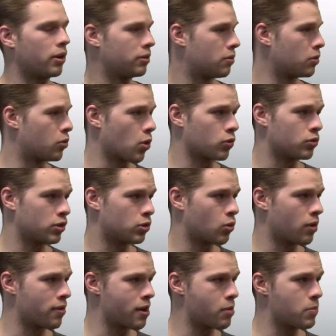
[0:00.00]
going to the
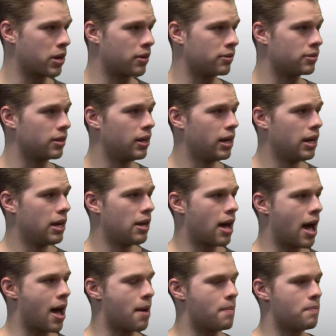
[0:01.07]
grocery store there, because
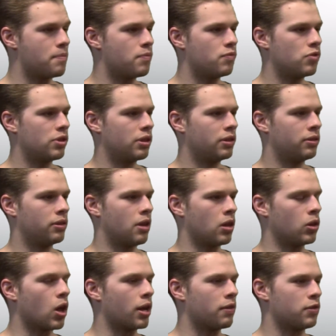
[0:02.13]

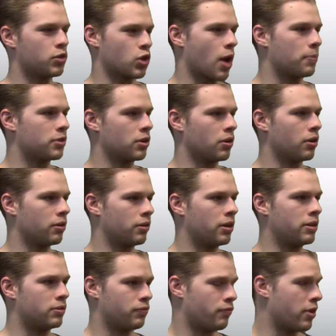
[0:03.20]
a lot of the shops
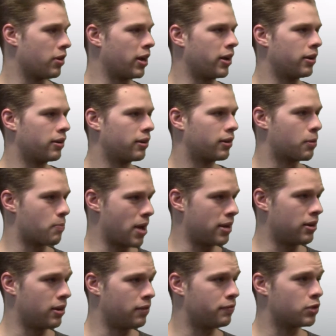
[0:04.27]
are, it's very
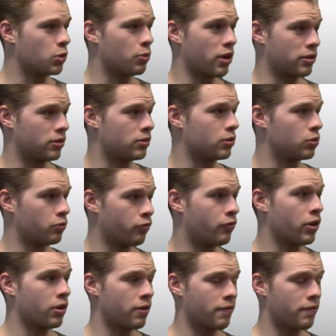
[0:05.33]
competitive, so prices are